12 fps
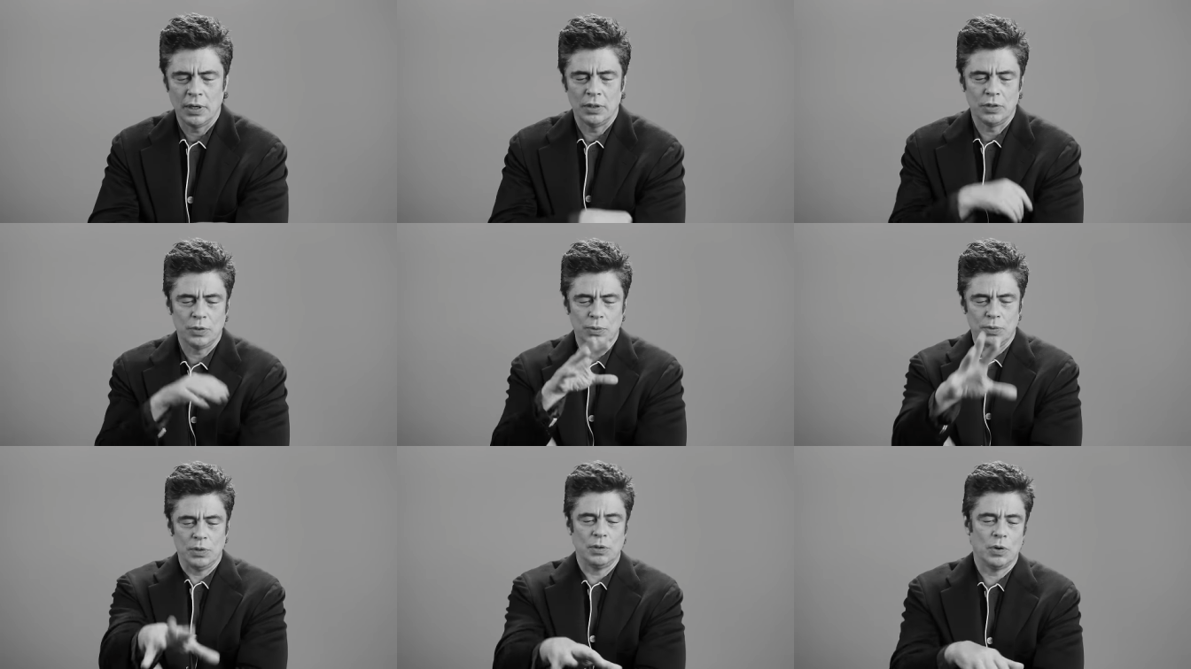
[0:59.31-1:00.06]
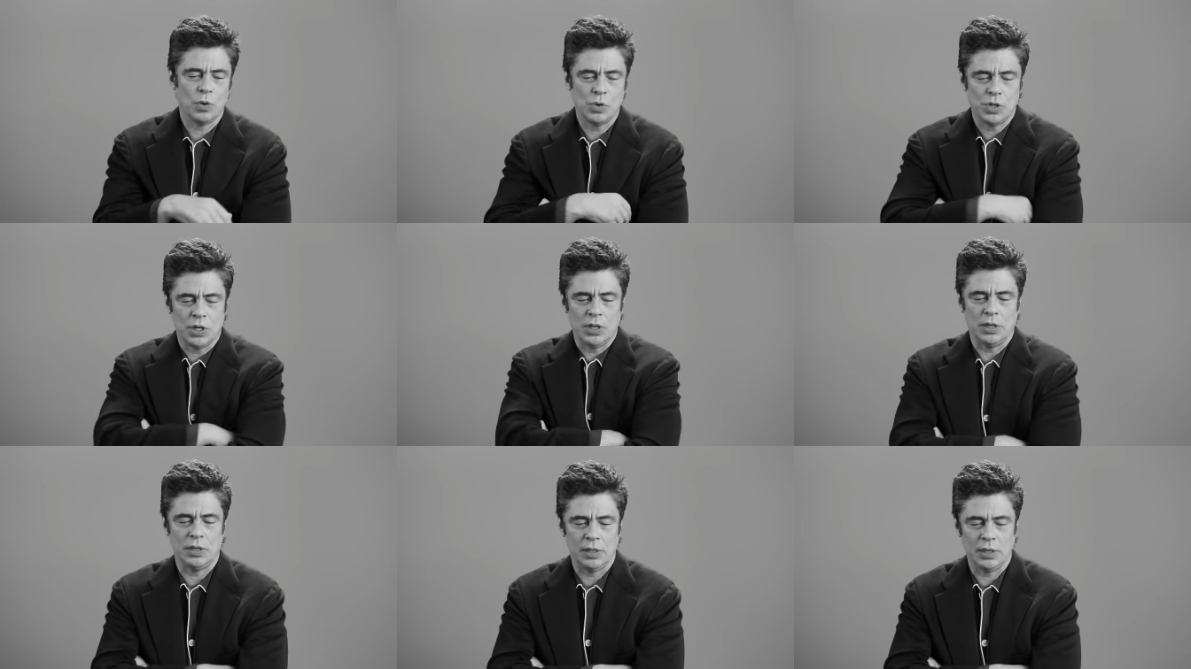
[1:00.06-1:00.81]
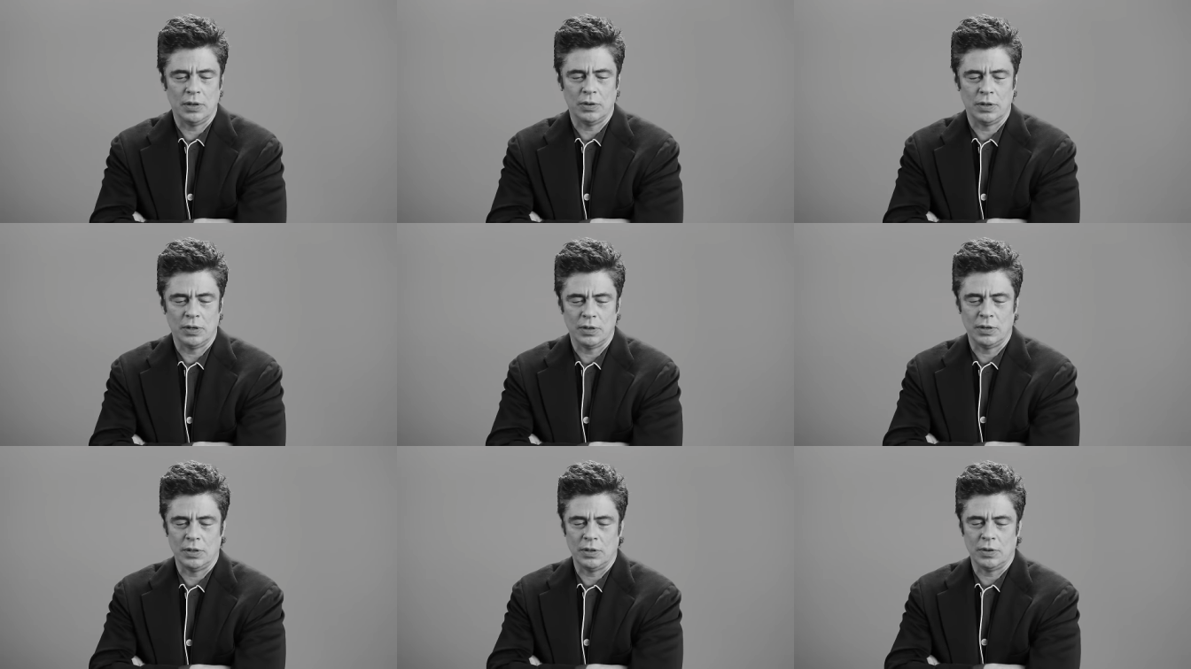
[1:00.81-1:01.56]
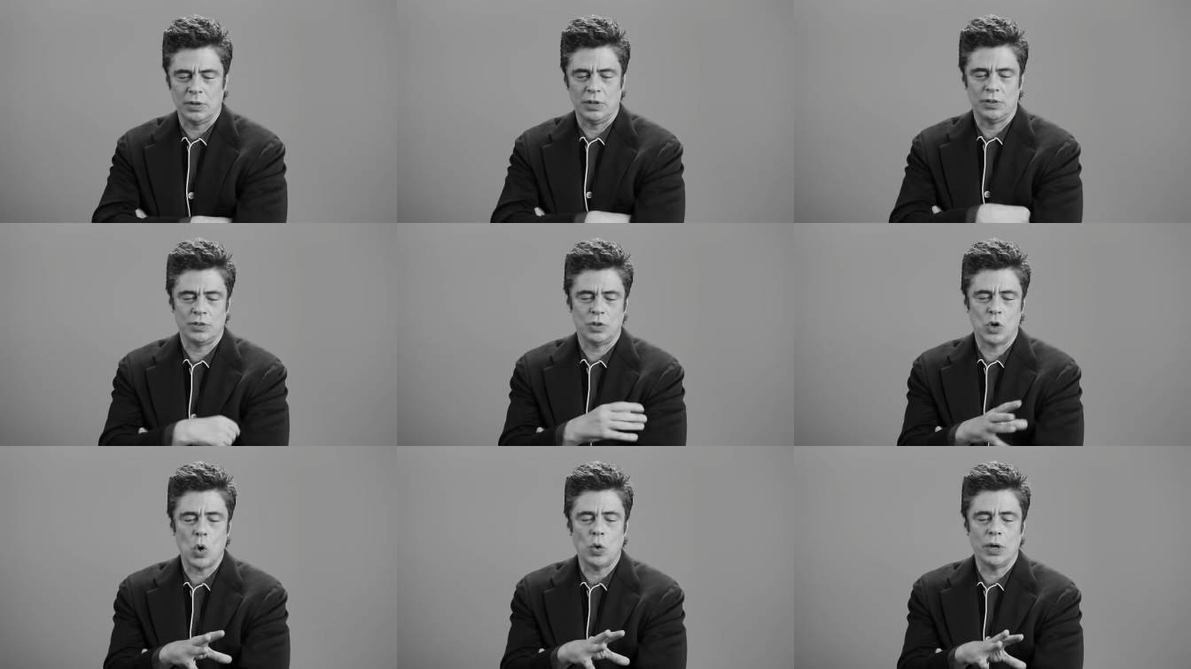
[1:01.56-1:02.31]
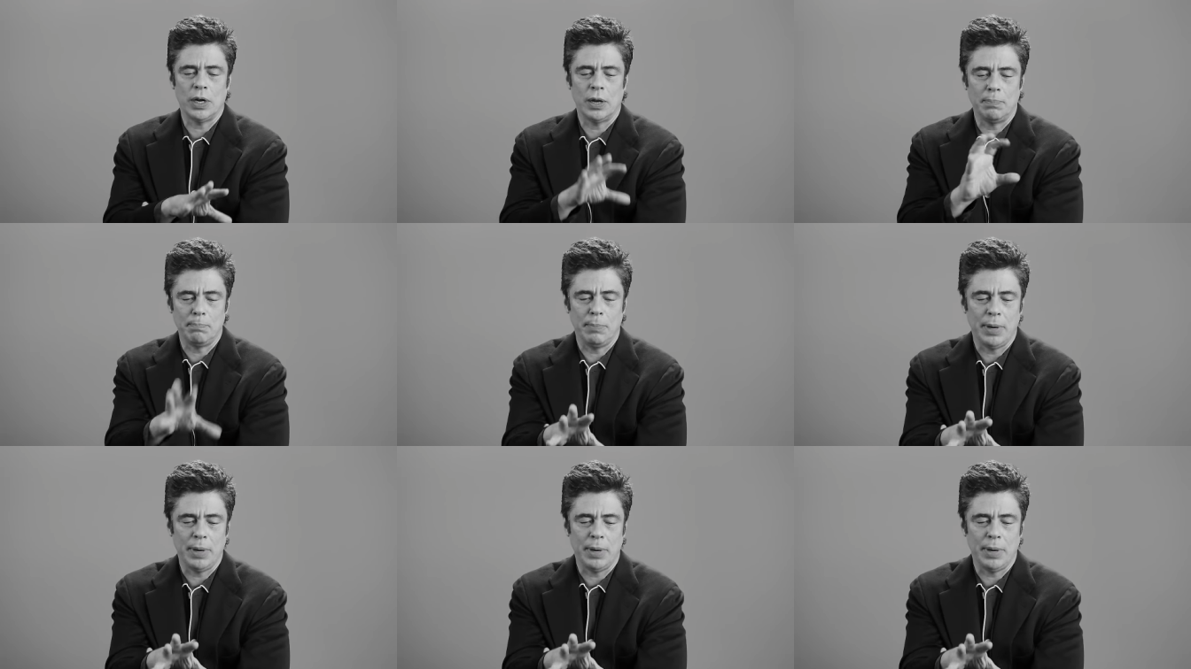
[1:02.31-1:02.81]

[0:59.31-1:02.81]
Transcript: into the ocean on on, on his coconut